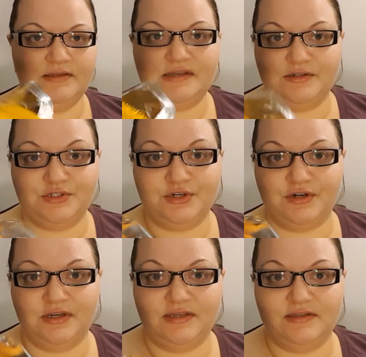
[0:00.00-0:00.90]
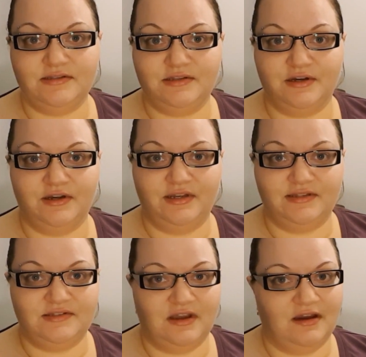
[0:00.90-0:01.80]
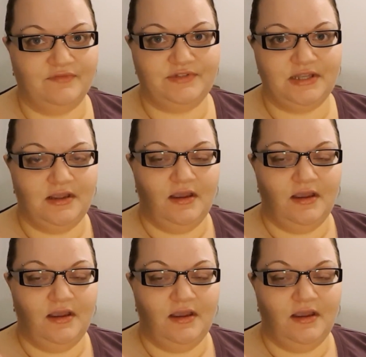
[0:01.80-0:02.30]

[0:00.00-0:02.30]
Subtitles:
texture is good. It's soft.